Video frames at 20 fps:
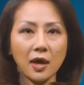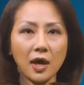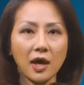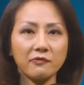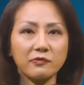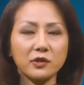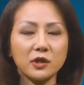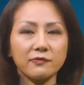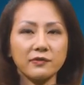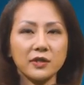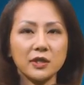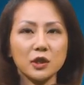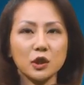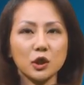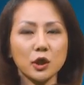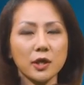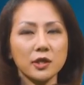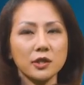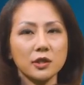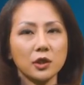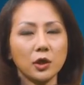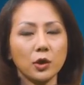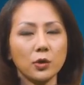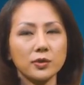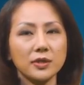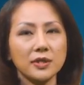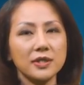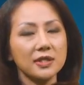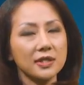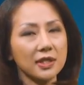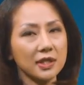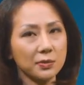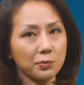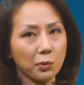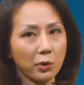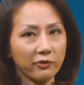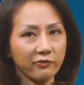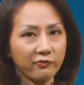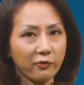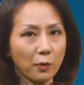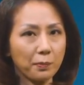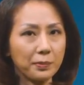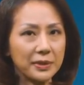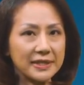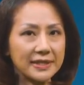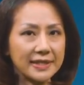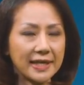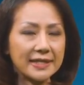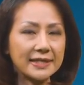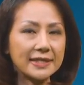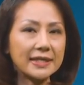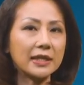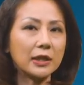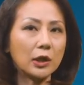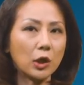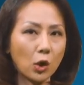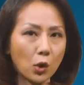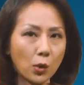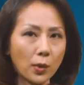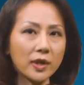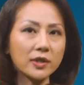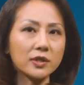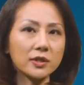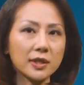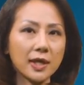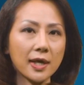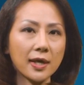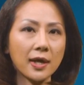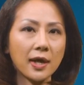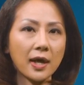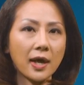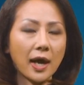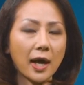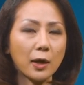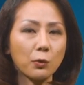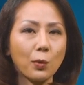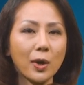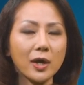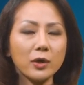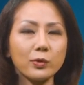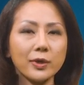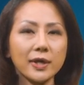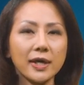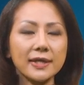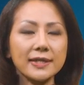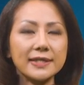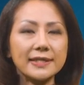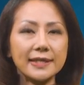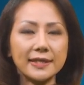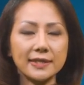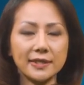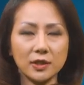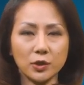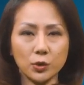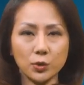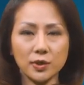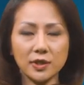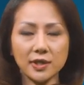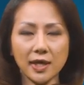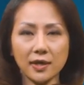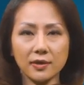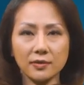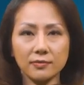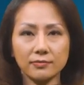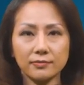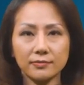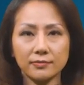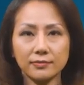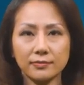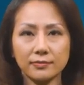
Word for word: F G V's shares closed six point four percent lower today at one ringgit sixty-two cents.